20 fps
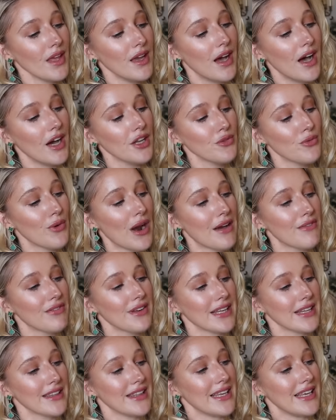
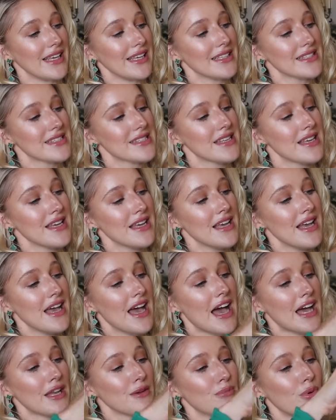unraveling these
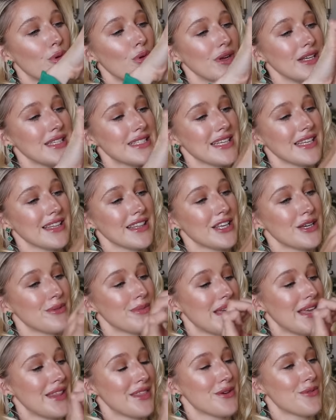and pointing them
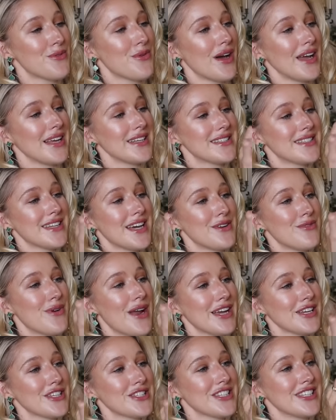in the right
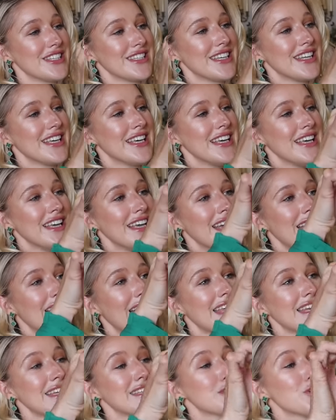direction.
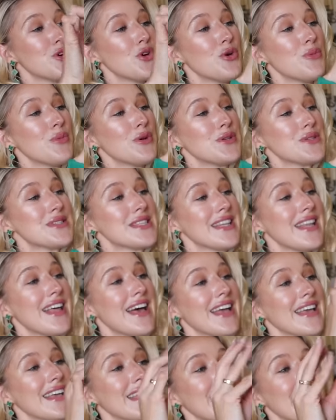And it's almost
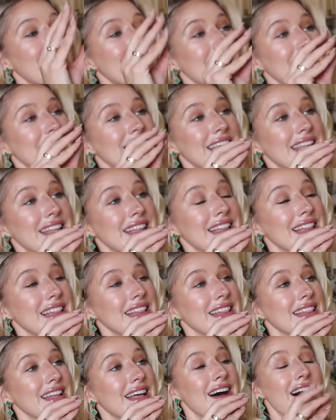like
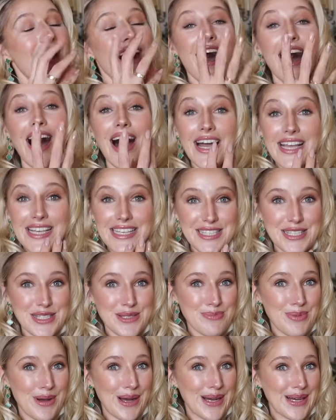little
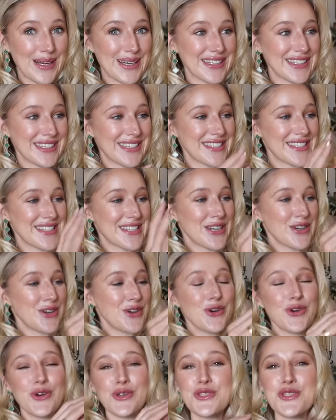icebergs
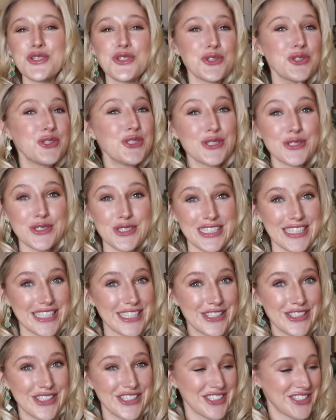or
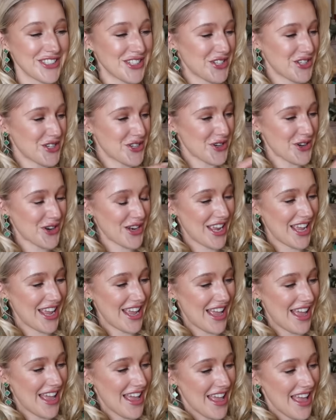jewelry on a
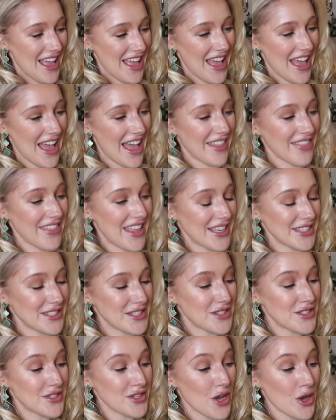tree. And they're
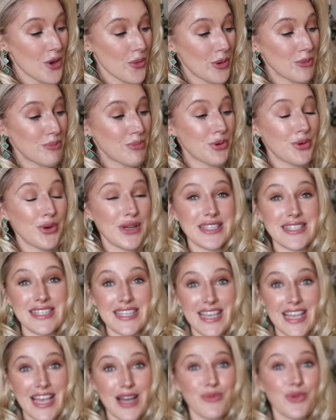so
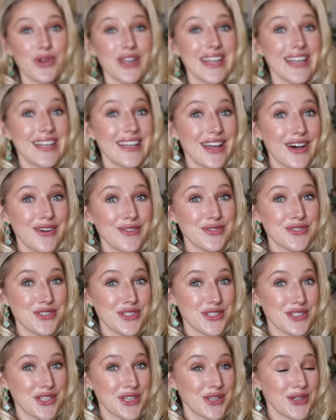pretty. And what I love to
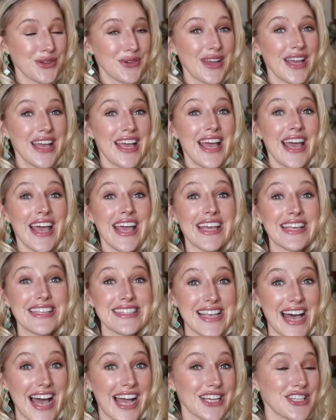do
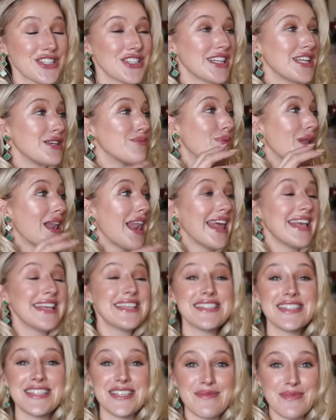is actually
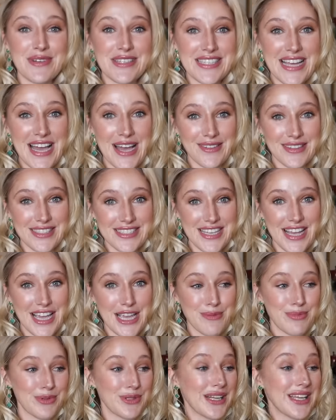place them down the
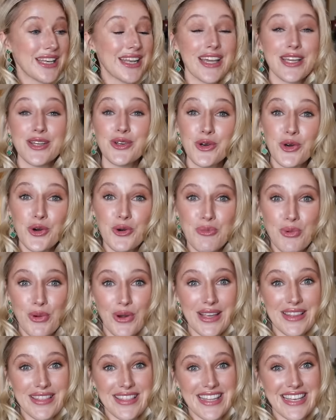table, and I
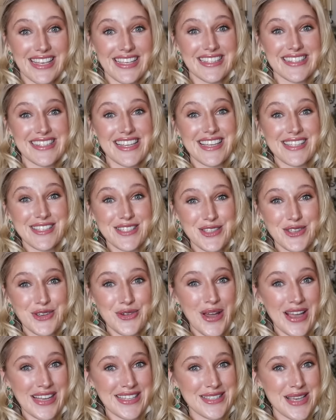incorporate these into
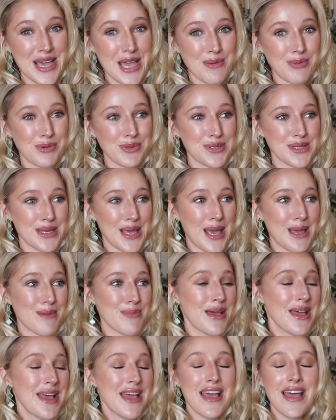a tablescape,
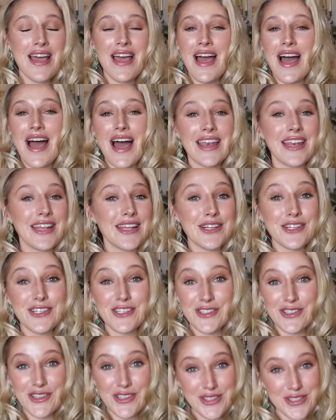and it
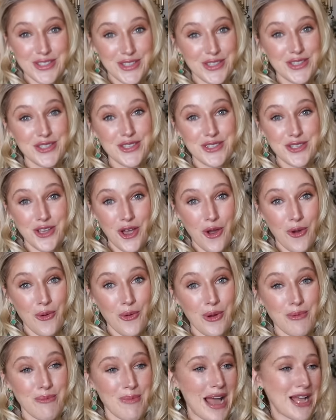looks
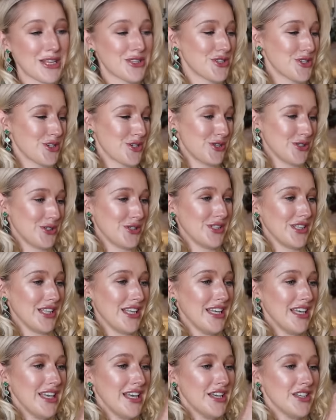so magical.
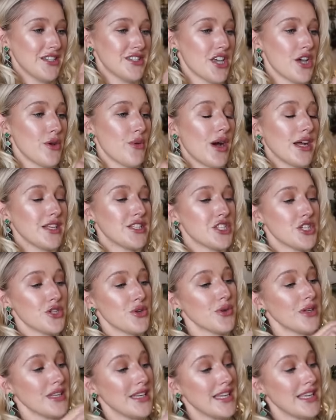So I
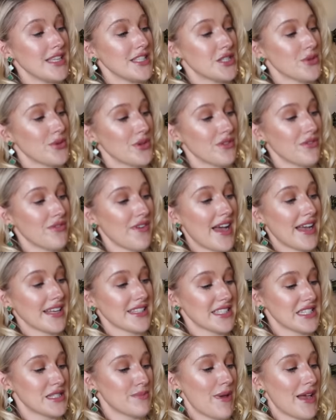do need to, in
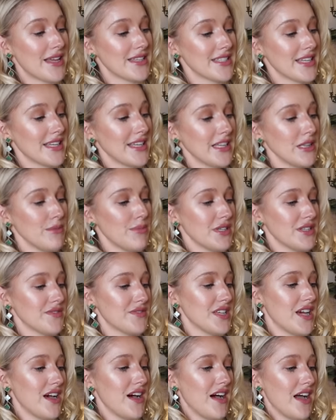fact, spend a little bit of
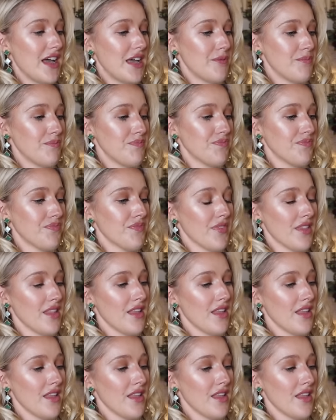time